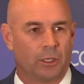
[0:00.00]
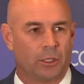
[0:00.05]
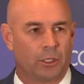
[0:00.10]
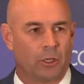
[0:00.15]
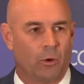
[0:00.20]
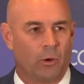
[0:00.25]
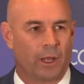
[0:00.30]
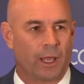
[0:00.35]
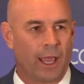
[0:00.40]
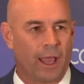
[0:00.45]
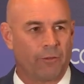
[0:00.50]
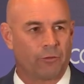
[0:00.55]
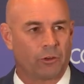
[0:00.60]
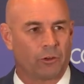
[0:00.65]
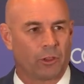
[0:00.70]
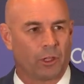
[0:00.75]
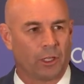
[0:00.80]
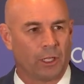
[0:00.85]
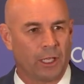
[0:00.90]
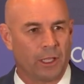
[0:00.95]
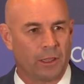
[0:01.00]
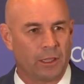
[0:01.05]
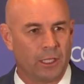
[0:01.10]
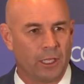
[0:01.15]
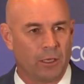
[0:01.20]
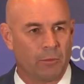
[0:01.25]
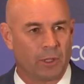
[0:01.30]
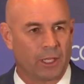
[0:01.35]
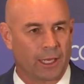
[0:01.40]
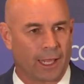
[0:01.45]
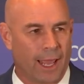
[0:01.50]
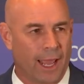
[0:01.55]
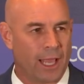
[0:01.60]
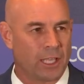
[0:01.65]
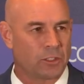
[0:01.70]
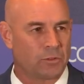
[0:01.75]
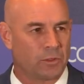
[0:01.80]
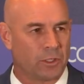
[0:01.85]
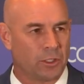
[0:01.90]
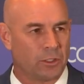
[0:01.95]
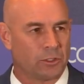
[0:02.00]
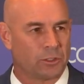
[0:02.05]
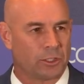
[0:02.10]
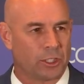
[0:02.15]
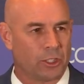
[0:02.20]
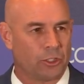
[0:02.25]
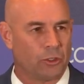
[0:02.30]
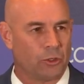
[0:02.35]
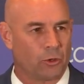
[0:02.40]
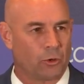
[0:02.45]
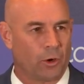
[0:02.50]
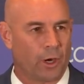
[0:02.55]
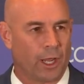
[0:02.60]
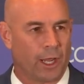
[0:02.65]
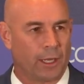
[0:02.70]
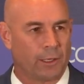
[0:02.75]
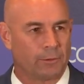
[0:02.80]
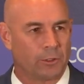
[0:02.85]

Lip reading: going after the lithium and the gas fields in Ukraine.